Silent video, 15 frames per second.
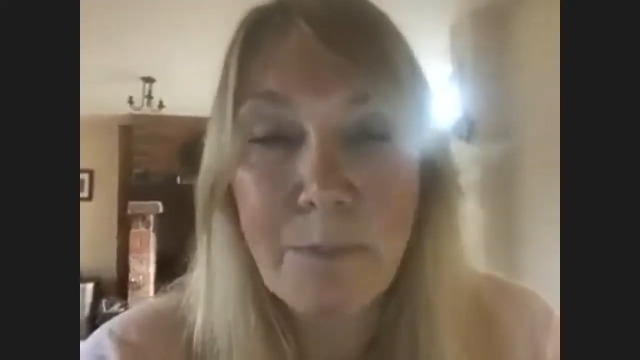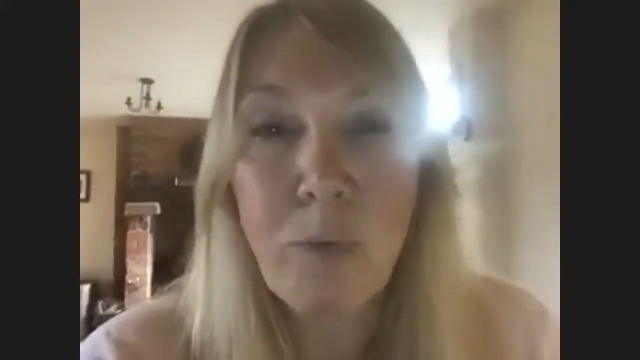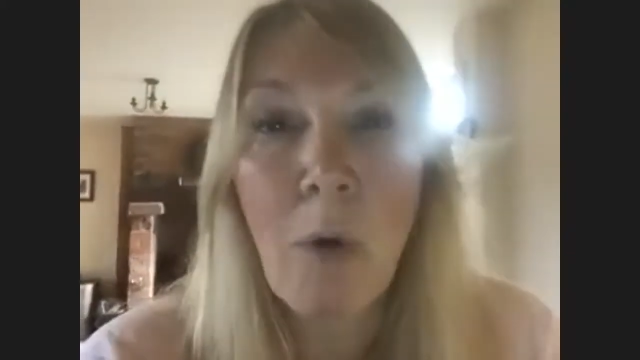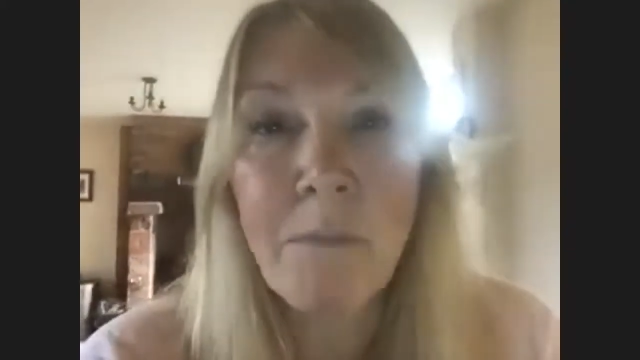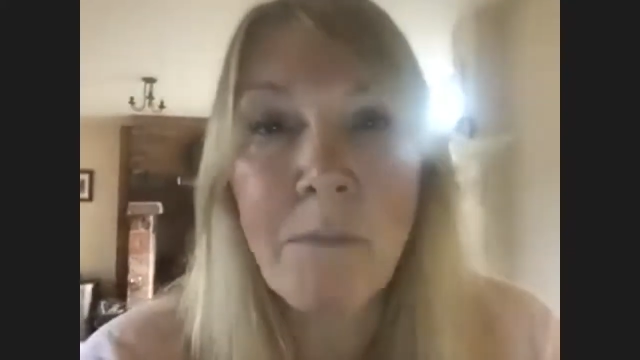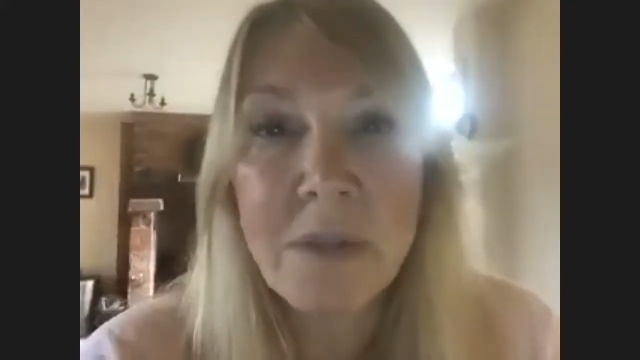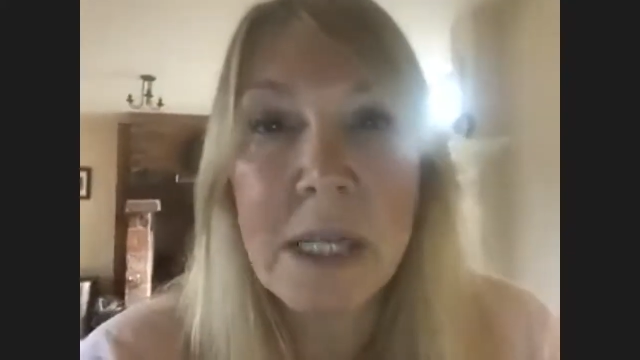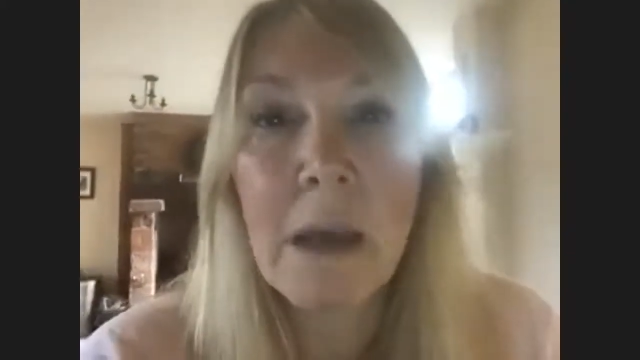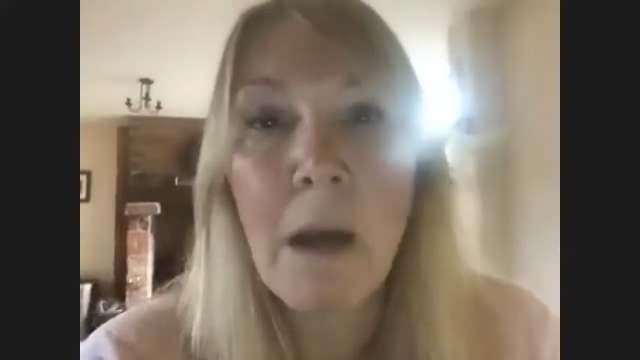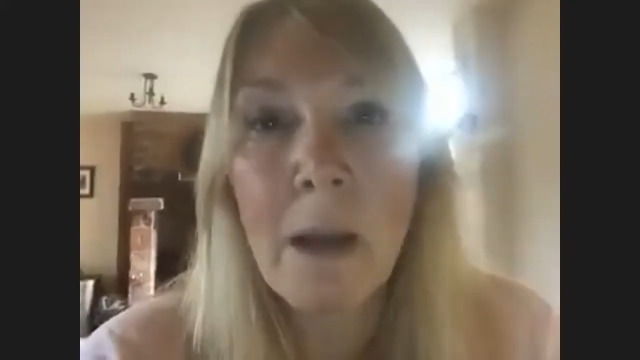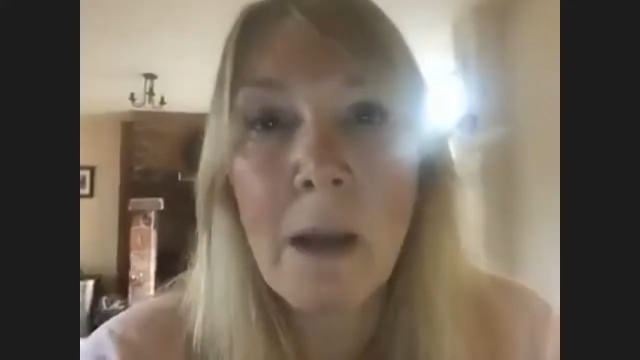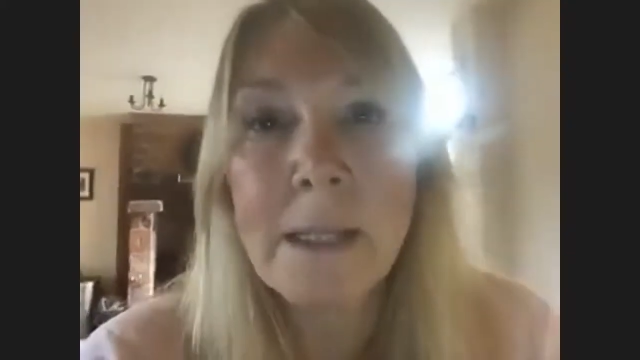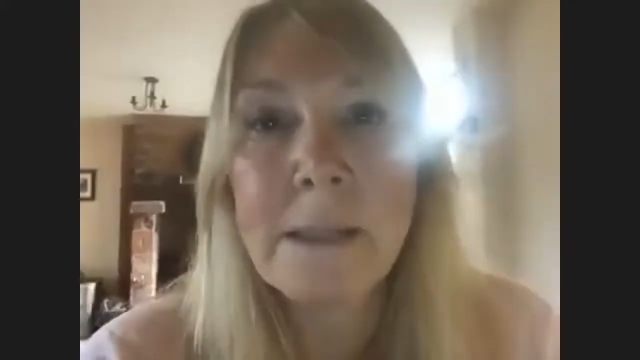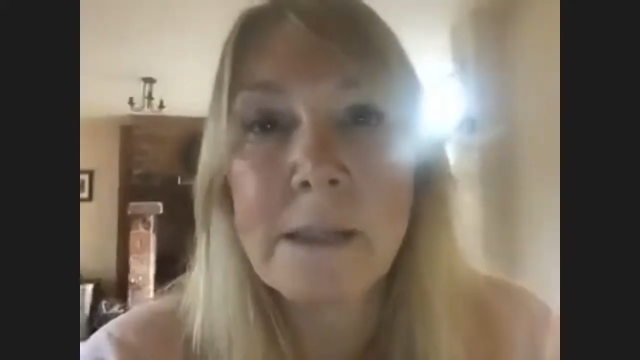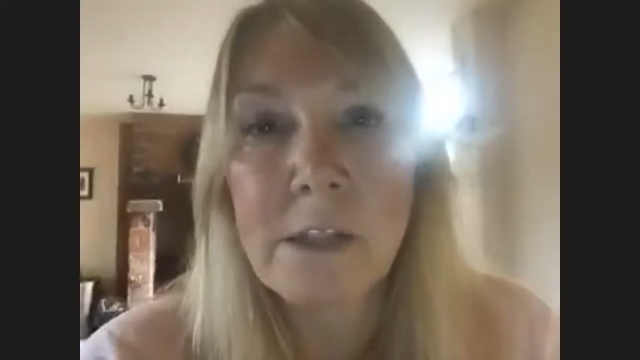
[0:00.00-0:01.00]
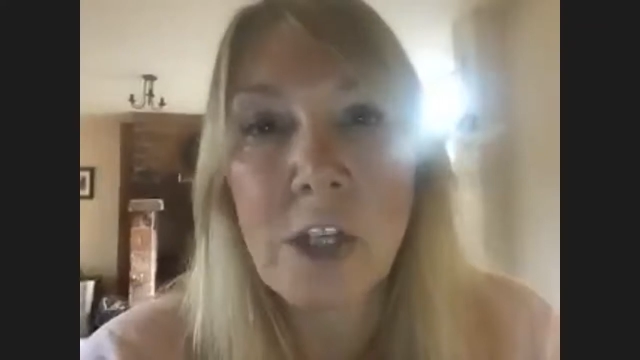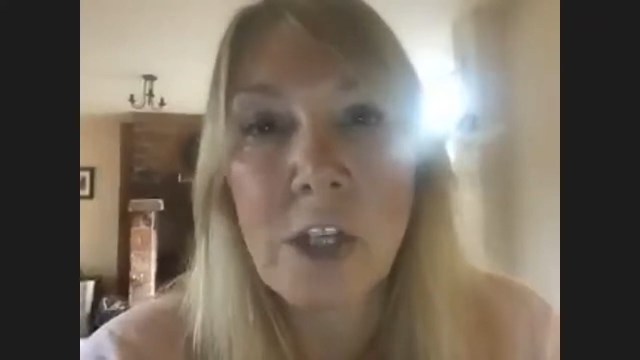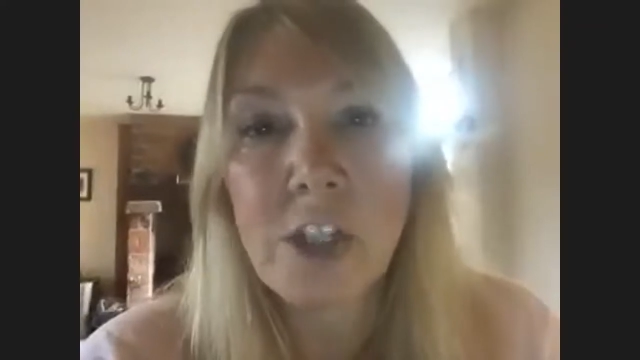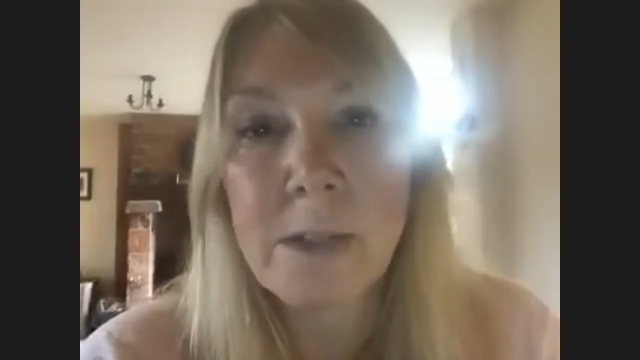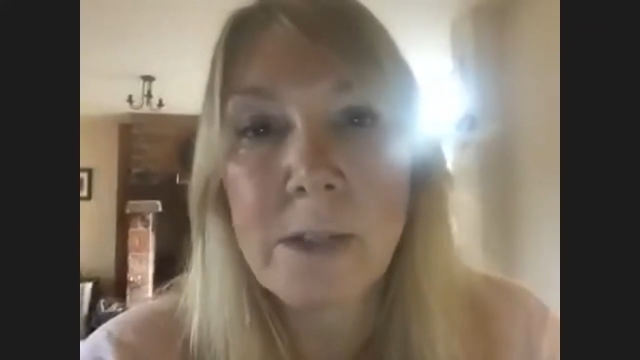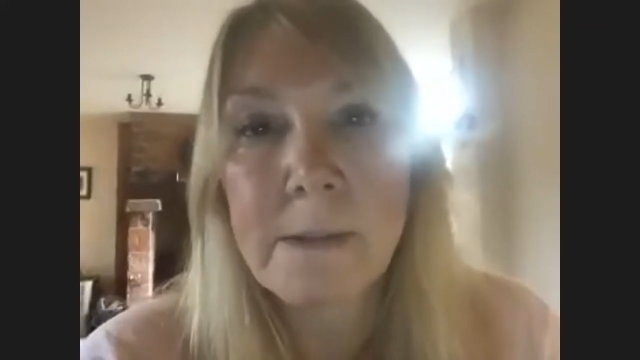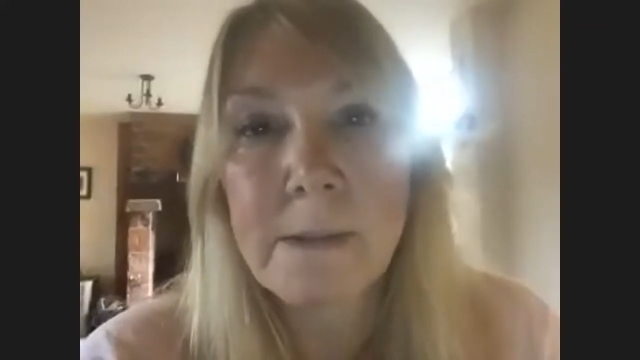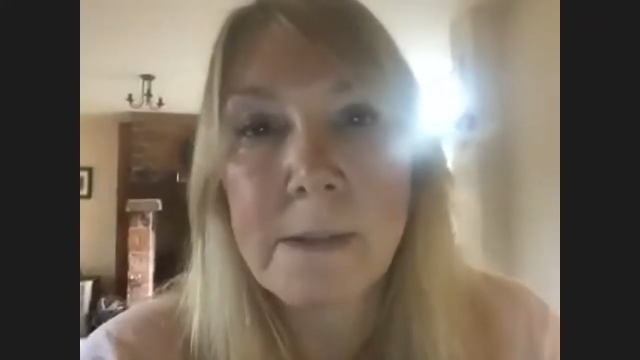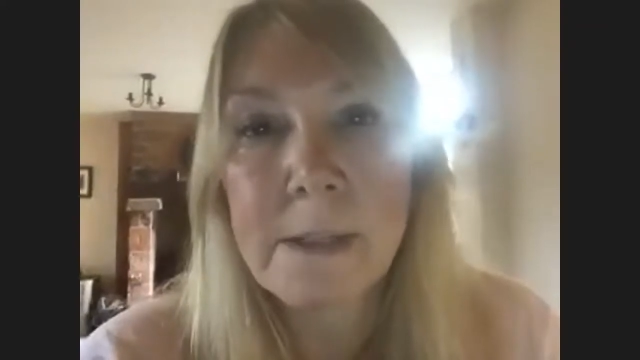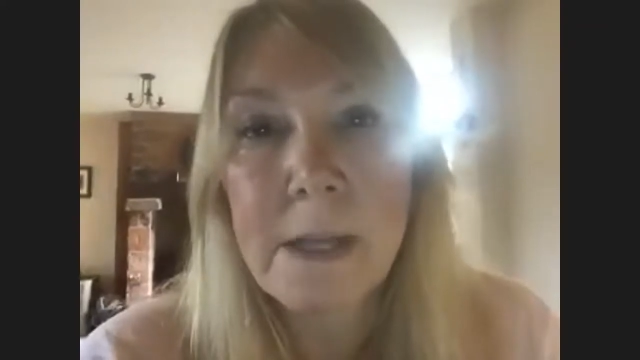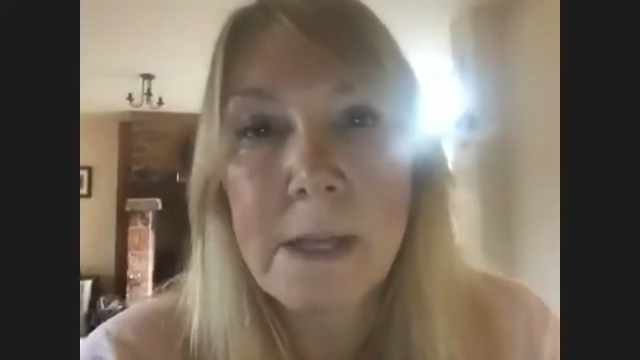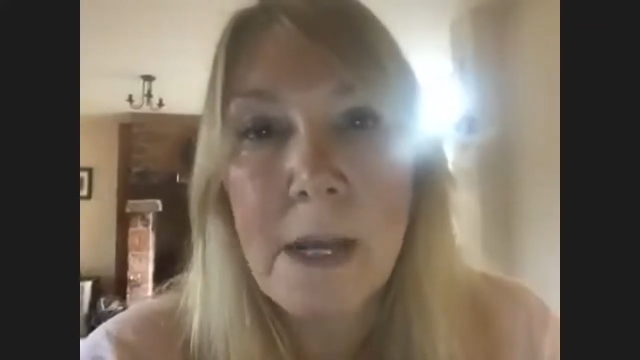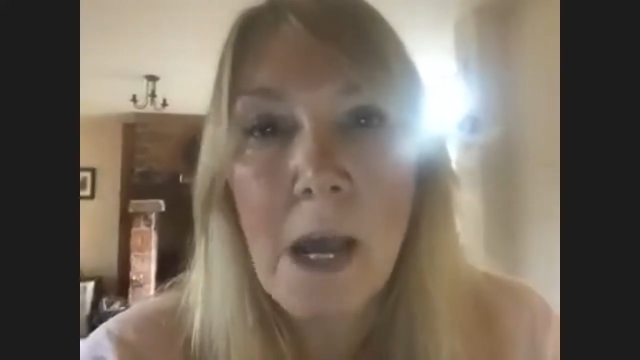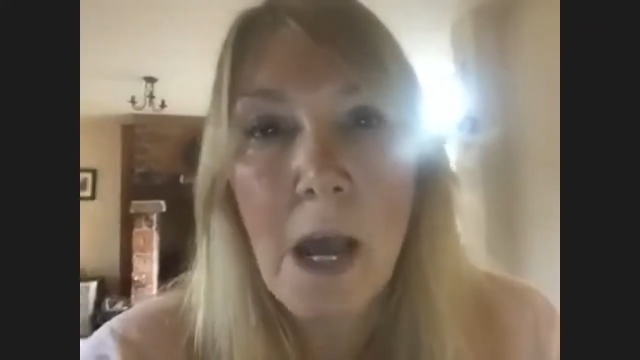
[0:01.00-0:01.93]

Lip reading: prompting early discussions